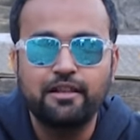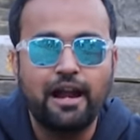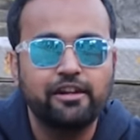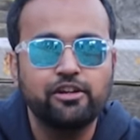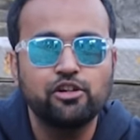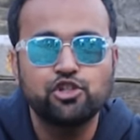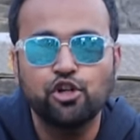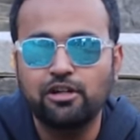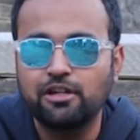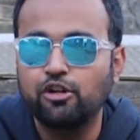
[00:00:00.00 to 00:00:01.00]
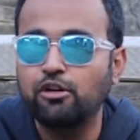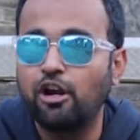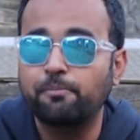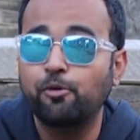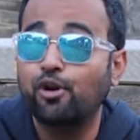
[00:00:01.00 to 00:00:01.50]
that you should
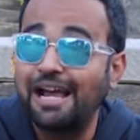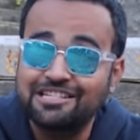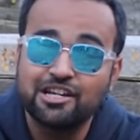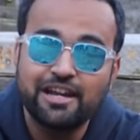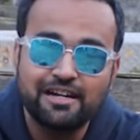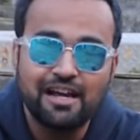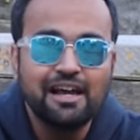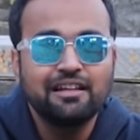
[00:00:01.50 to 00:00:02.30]
not procrastinate.